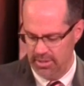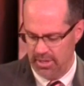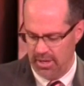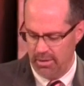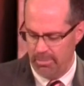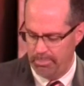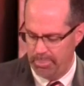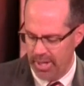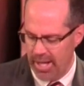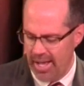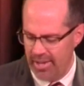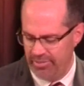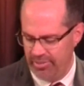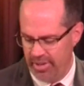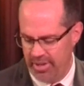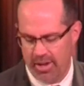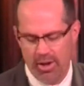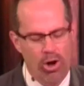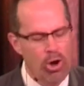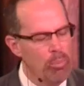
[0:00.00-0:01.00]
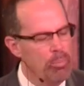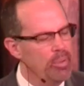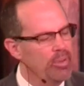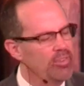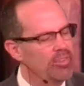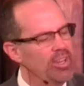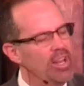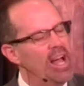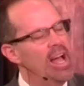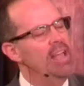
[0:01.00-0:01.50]
Our blessed hope
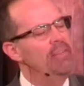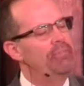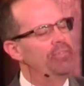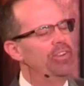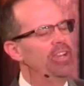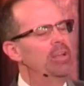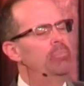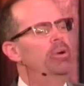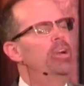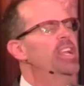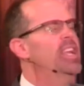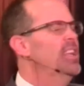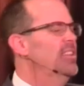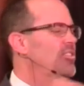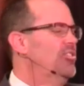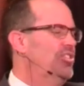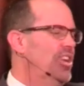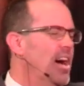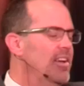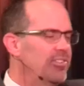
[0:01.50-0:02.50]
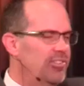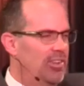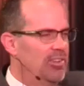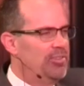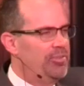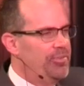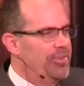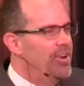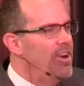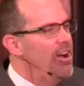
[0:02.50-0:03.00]
is life, liberty, and
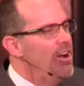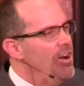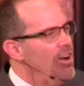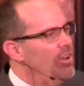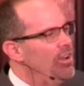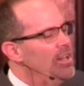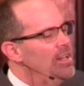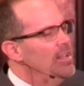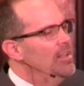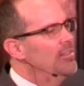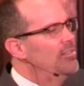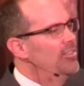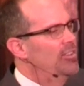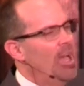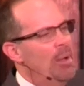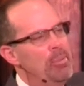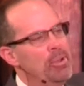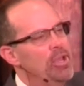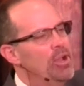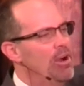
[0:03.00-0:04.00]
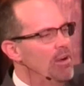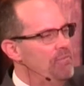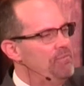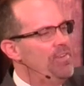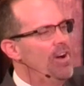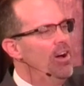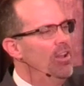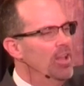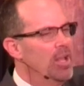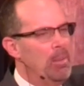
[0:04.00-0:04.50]
justice for all. Some of you are
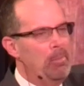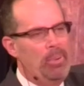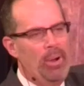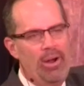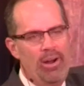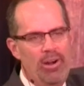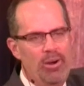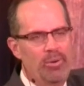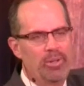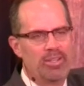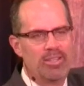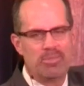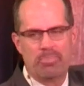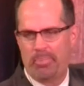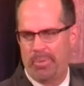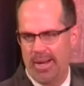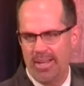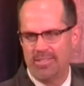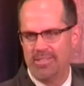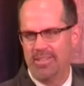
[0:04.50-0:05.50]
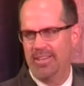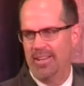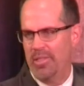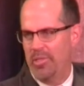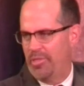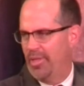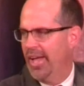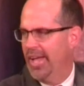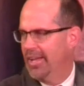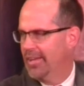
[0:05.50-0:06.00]
falling apart with this
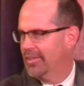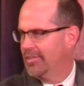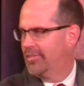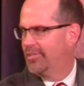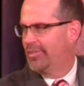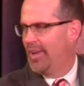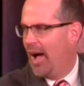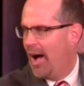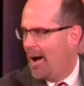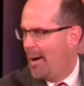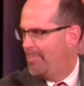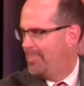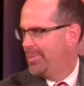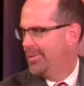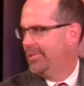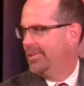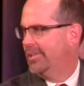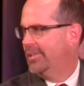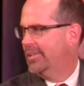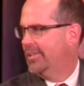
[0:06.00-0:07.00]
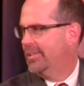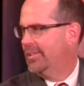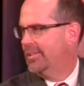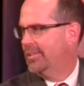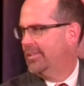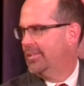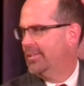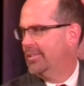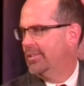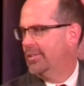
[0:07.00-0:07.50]
president thing. Stop.
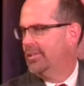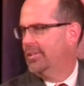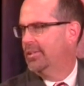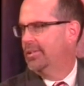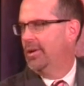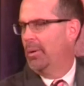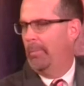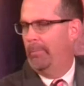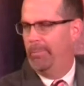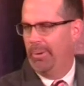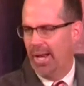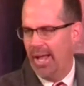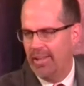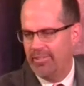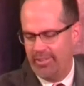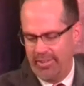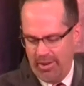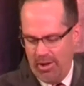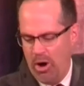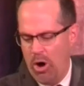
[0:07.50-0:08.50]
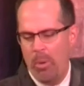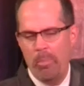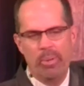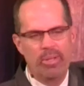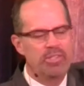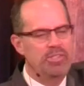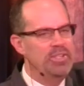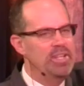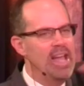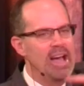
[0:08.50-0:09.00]
Your blessed hope
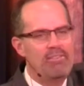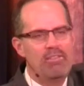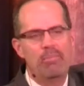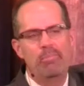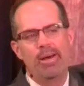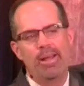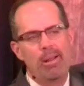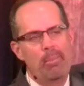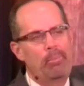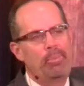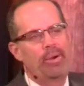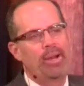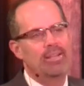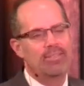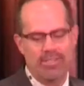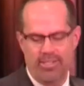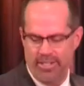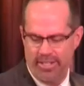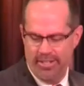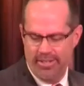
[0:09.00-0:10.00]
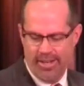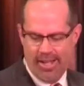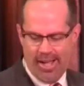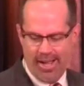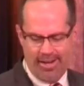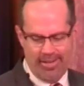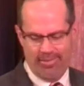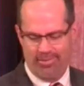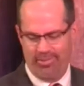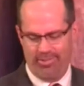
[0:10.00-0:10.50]
has never been a president of the
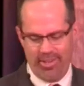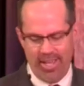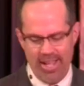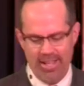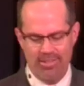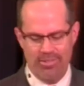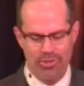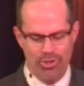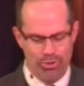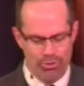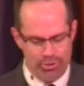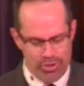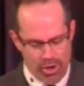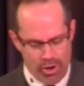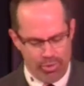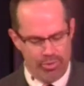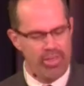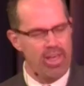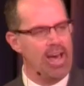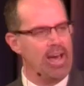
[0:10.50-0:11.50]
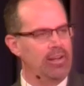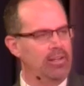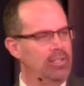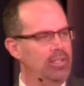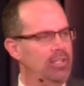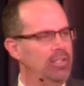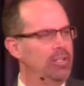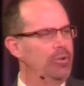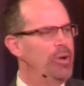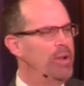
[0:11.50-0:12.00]
United States, and you know that.
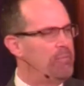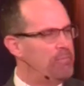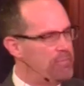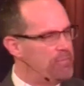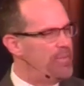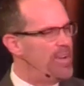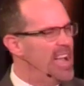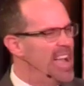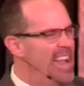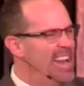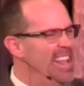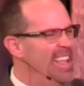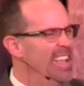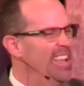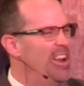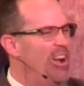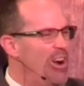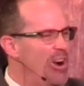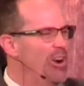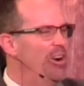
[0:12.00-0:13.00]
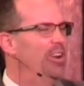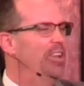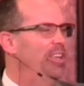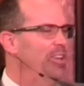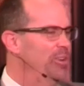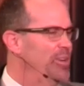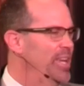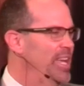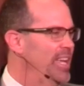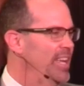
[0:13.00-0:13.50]
Quit fighting and
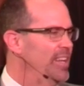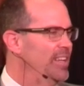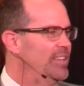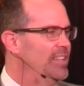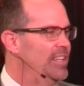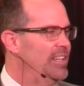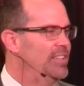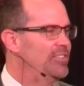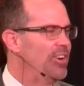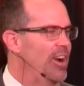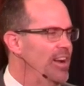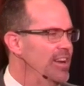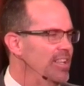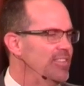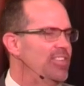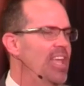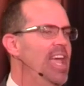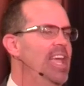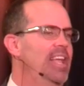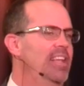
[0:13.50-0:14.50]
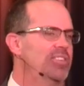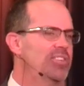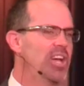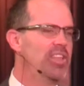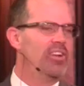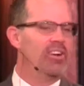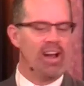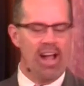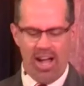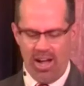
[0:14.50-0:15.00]
arguing and trying to take each
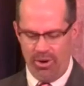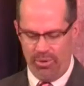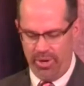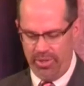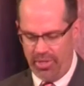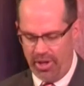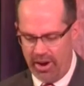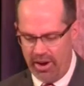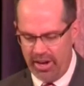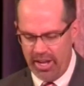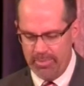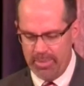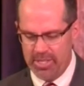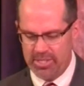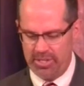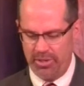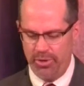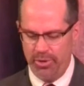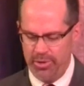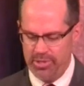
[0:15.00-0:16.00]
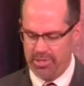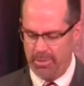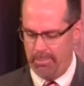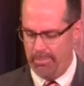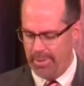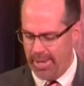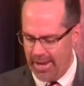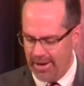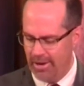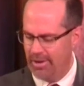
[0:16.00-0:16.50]
other out with arguments of who's a
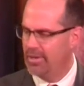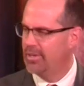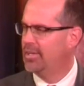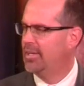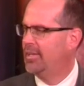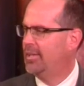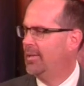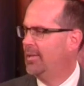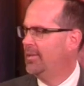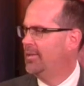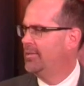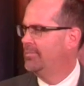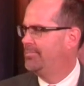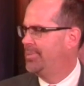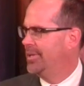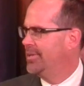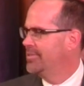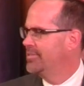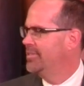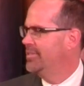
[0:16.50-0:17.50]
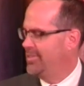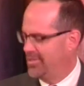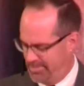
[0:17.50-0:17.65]
better person